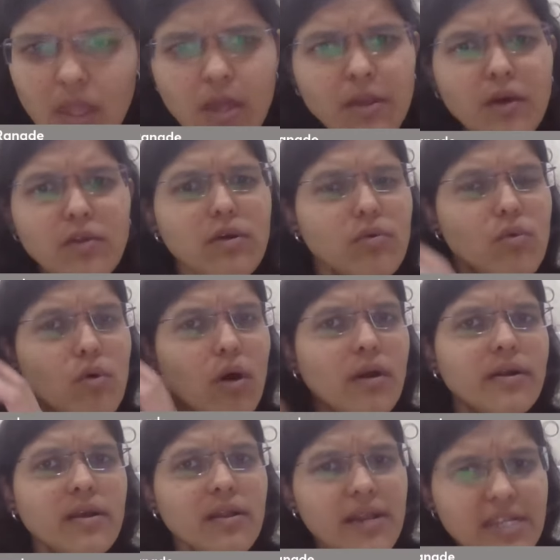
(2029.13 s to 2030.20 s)
Now, the
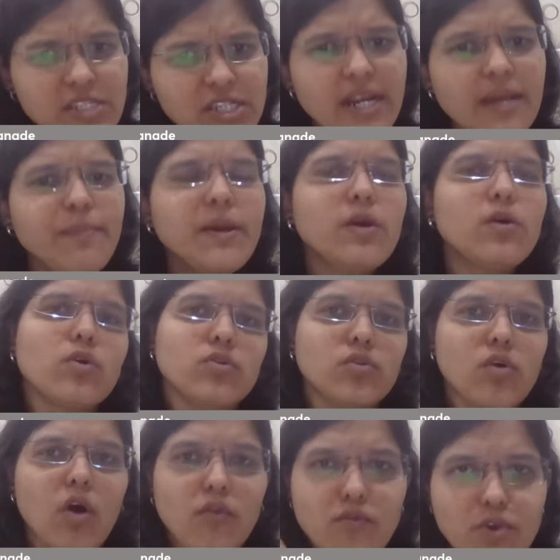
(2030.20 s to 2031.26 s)
quarterly GDP growth
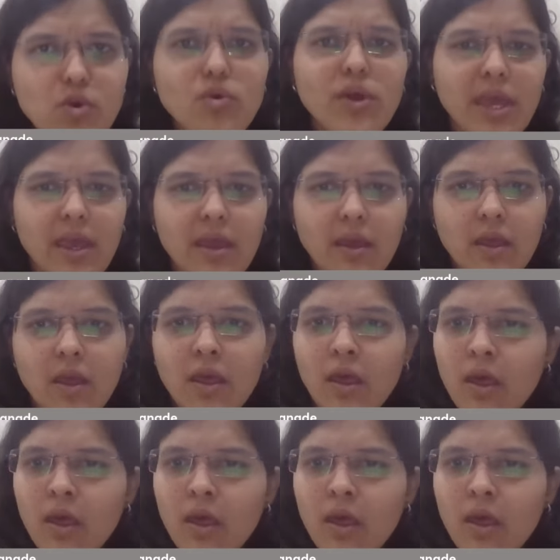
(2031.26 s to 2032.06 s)
of UK